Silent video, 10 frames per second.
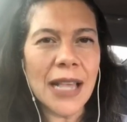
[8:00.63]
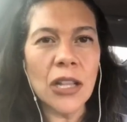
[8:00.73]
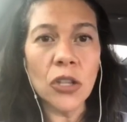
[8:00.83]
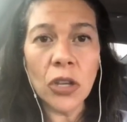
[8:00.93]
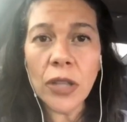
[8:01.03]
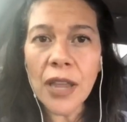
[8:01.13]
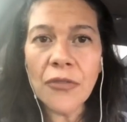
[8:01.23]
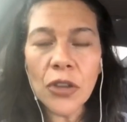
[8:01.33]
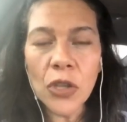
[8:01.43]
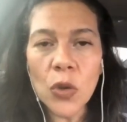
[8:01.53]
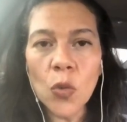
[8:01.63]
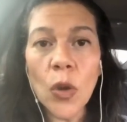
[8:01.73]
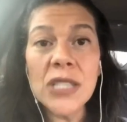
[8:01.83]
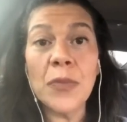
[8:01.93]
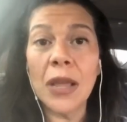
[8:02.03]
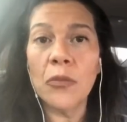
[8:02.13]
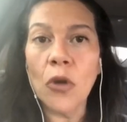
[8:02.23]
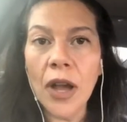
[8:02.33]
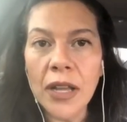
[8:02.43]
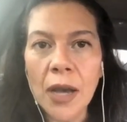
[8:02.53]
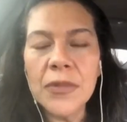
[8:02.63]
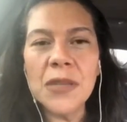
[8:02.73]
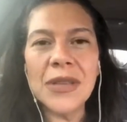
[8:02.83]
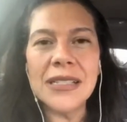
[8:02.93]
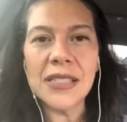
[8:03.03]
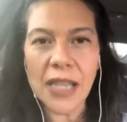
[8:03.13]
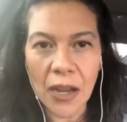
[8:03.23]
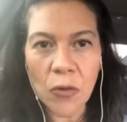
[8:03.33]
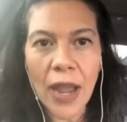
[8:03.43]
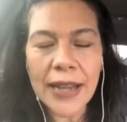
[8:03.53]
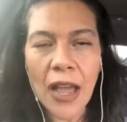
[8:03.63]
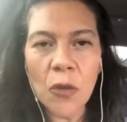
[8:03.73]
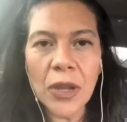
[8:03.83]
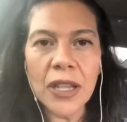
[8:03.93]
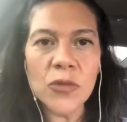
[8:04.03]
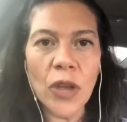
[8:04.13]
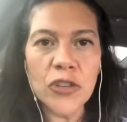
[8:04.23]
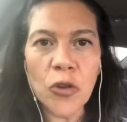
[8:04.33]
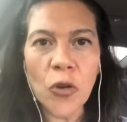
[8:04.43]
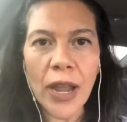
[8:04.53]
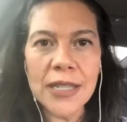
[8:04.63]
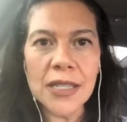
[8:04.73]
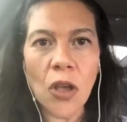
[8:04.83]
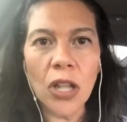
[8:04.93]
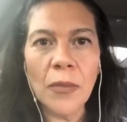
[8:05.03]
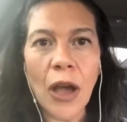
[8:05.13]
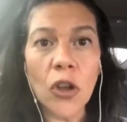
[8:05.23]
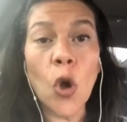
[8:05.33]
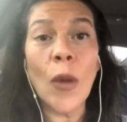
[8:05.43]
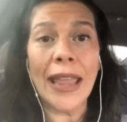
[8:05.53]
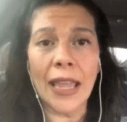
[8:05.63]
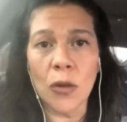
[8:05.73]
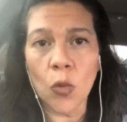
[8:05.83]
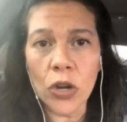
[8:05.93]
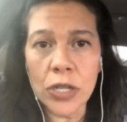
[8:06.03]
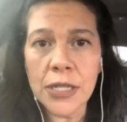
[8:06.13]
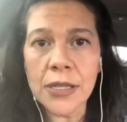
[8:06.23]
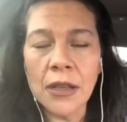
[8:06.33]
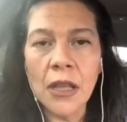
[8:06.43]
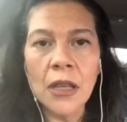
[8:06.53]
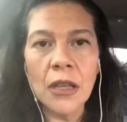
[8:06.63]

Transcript: What does that look like for you? What's being brought up to be seen right now? Because retrogrades is all about going inwards.